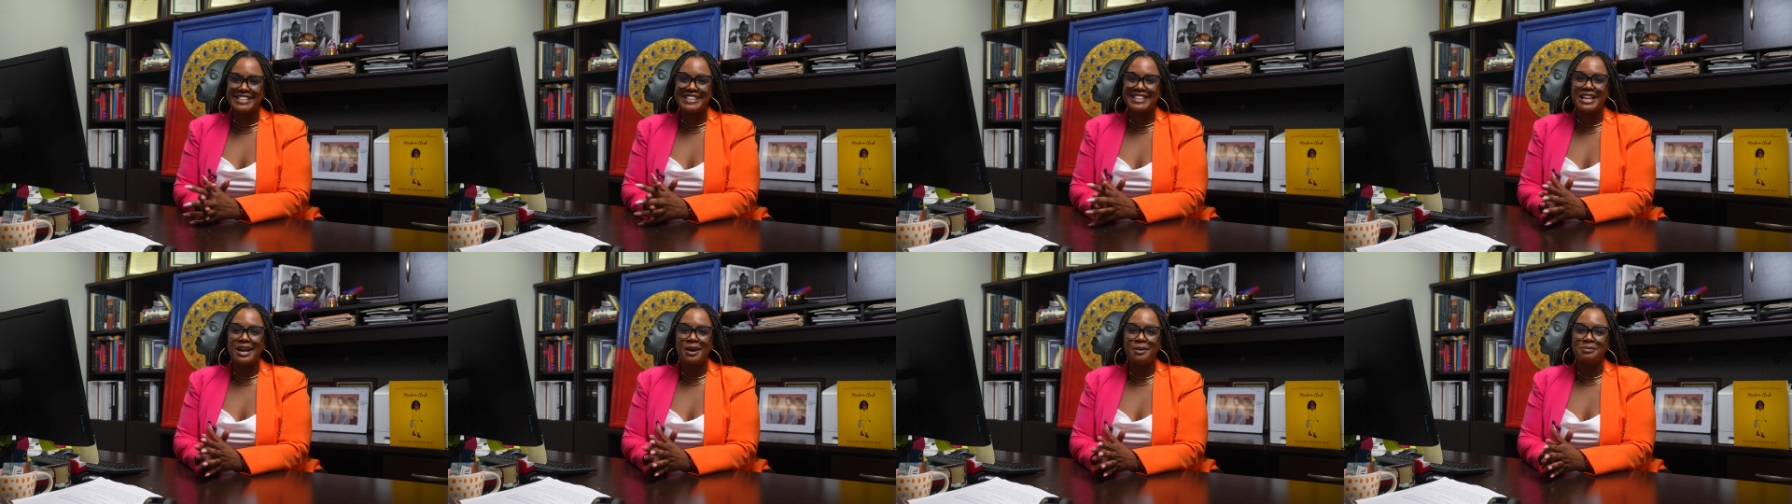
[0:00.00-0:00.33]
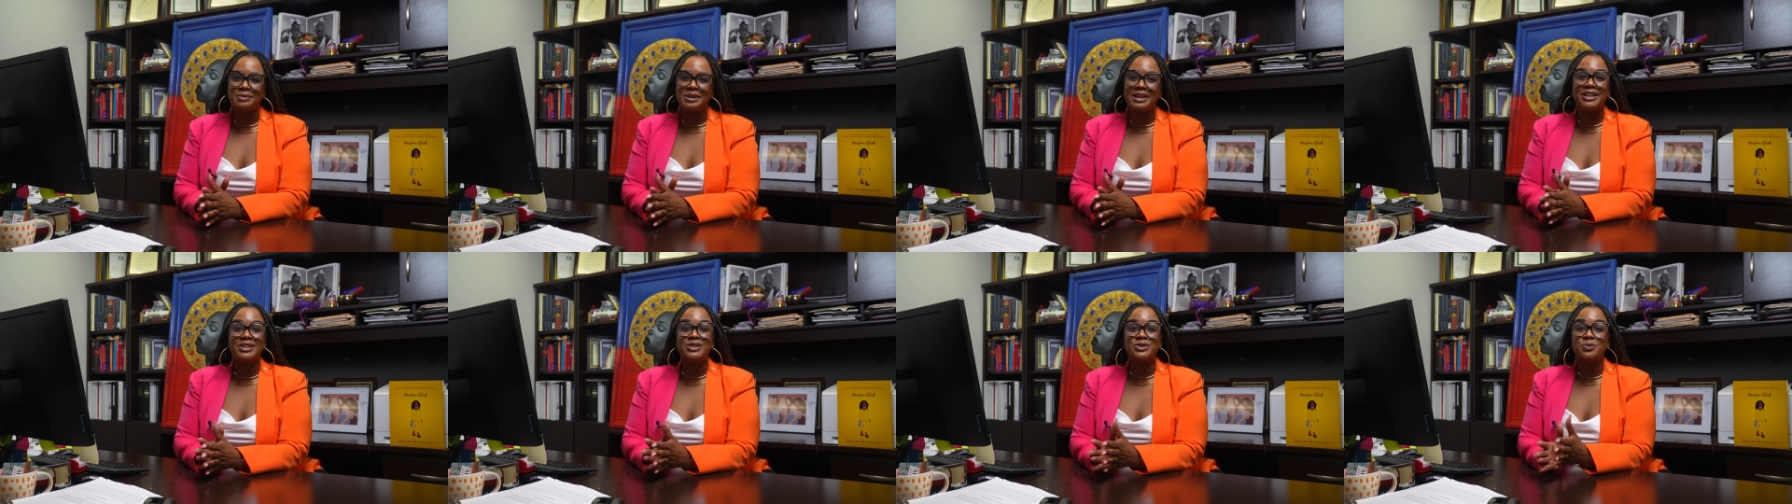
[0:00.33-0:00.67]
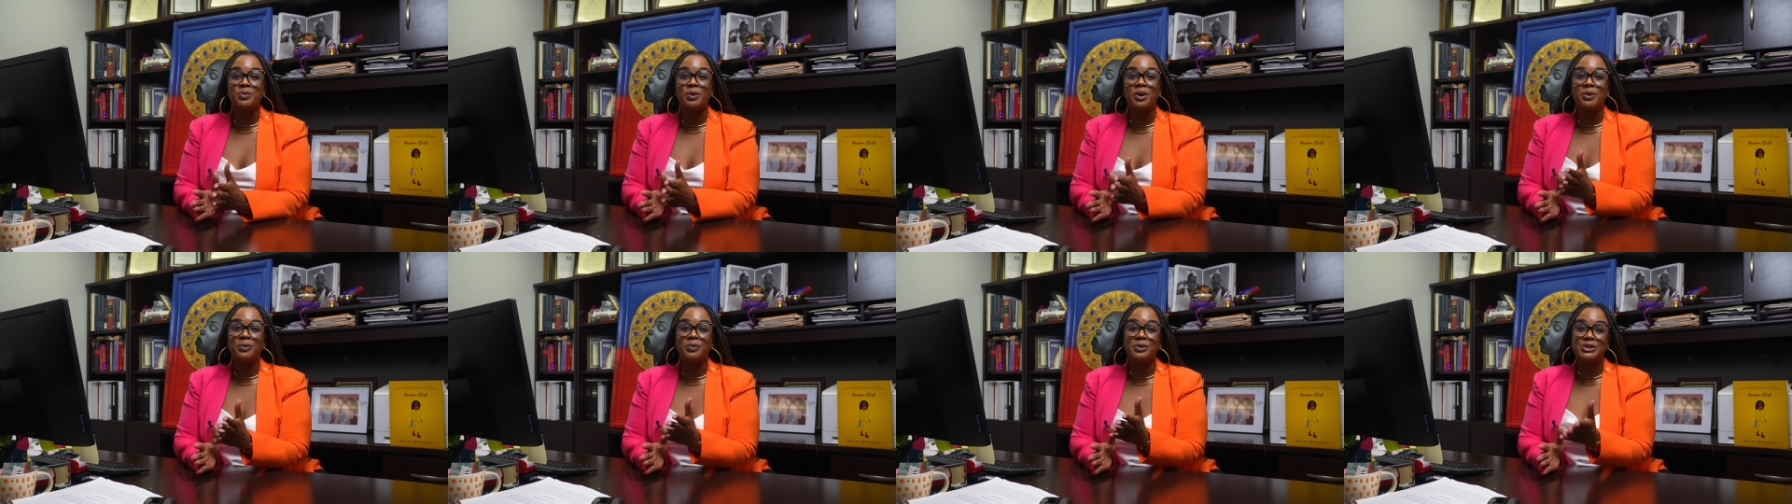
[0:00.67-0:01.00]
and that means
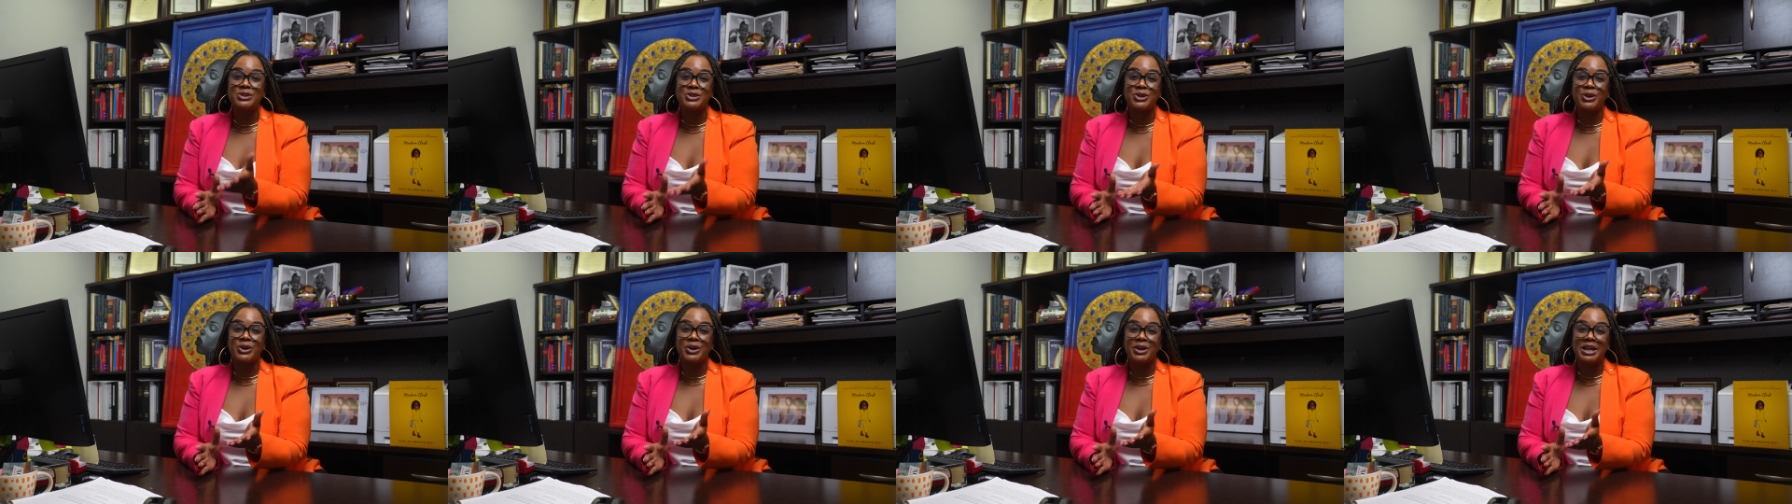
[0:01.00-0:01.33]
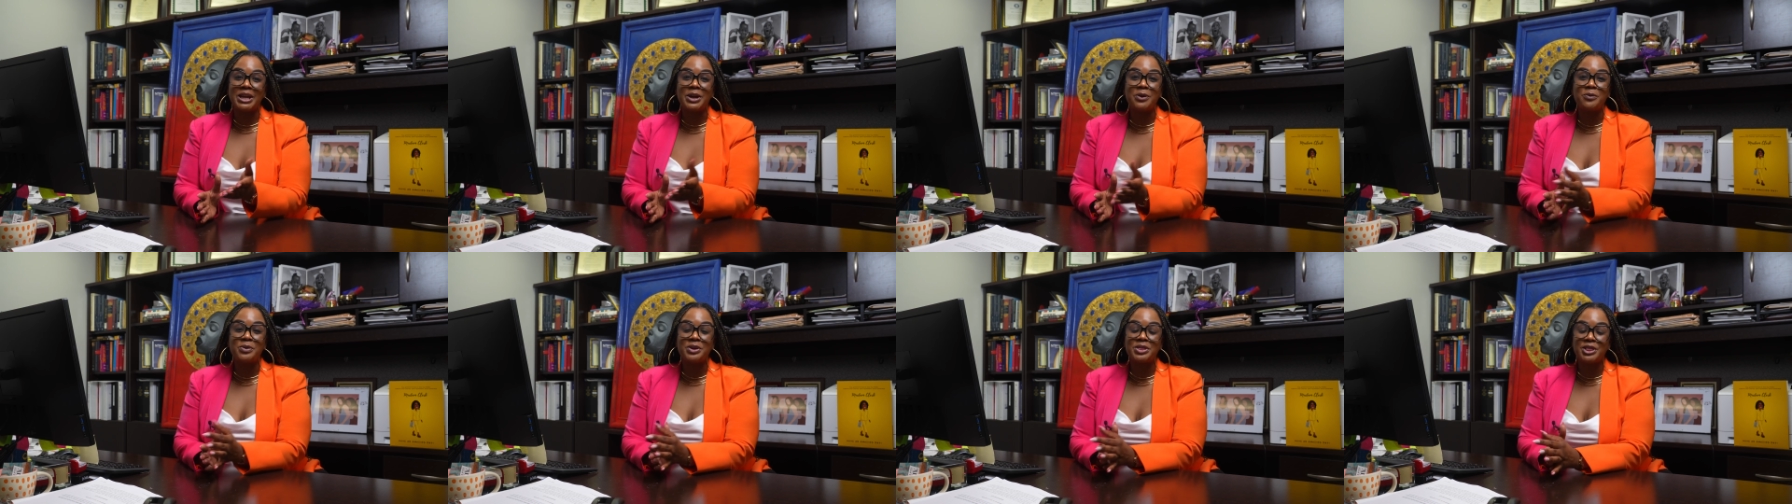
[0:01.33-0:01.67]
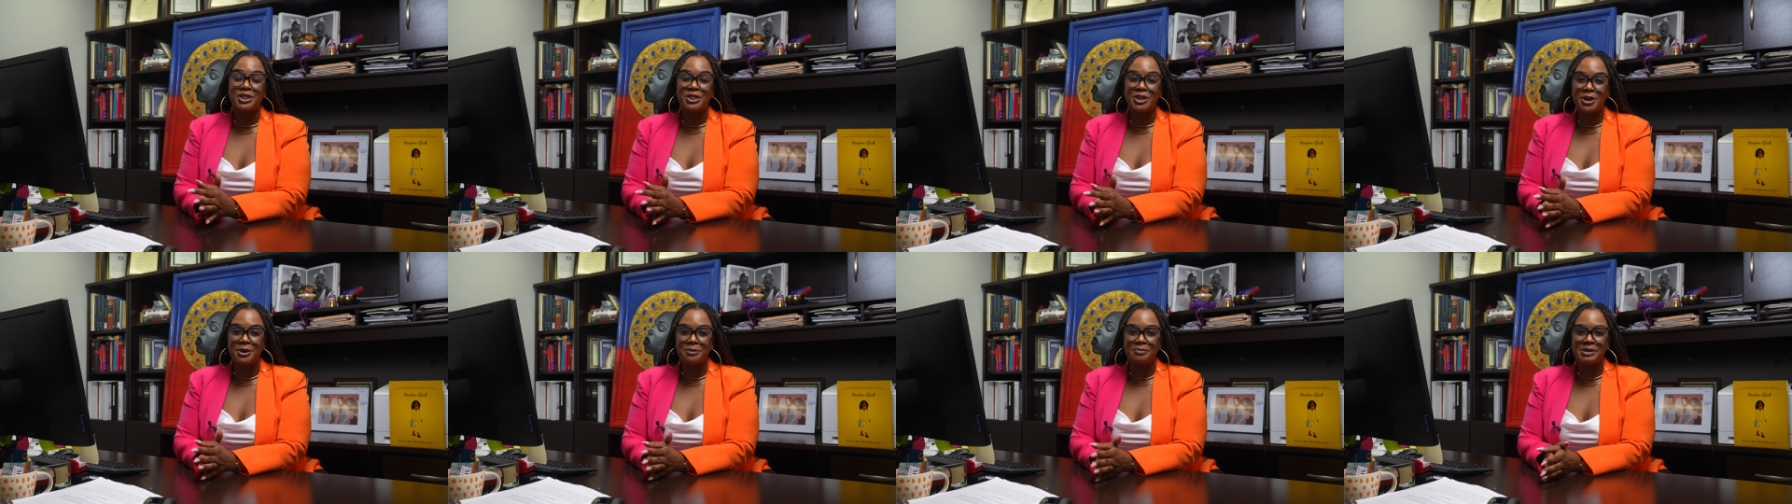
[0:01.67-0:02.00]
we're returning with
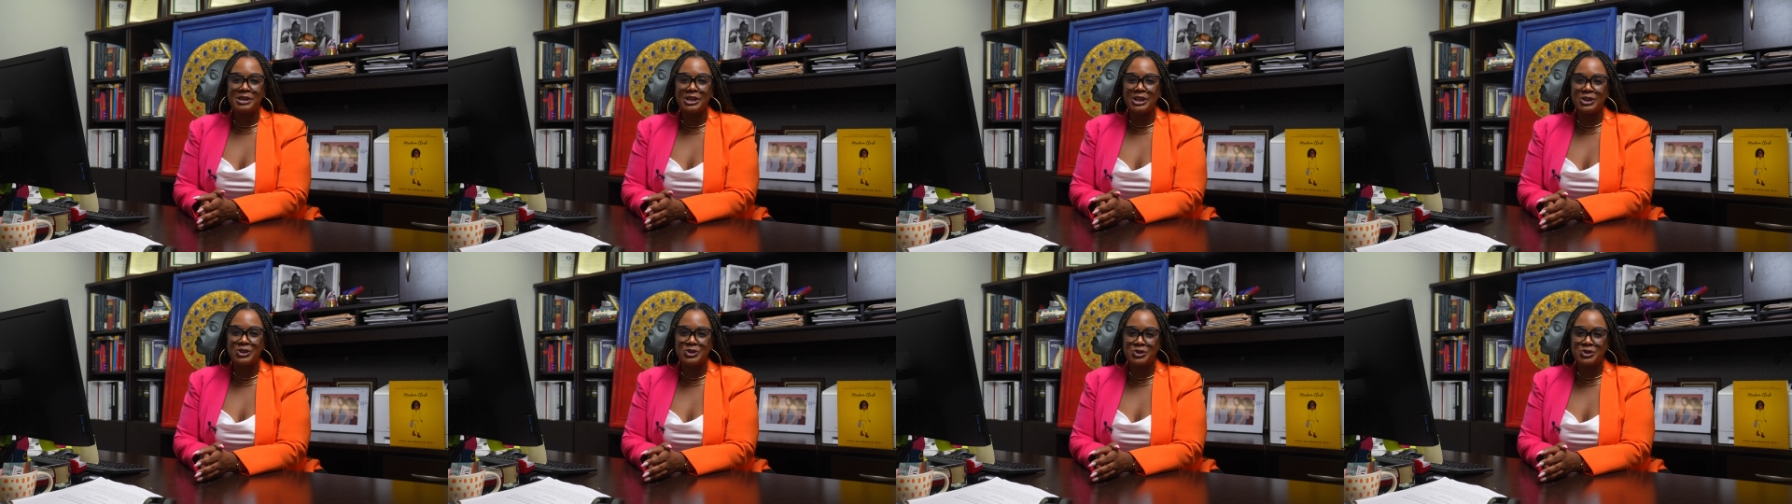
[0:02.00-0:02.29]
Long Meeting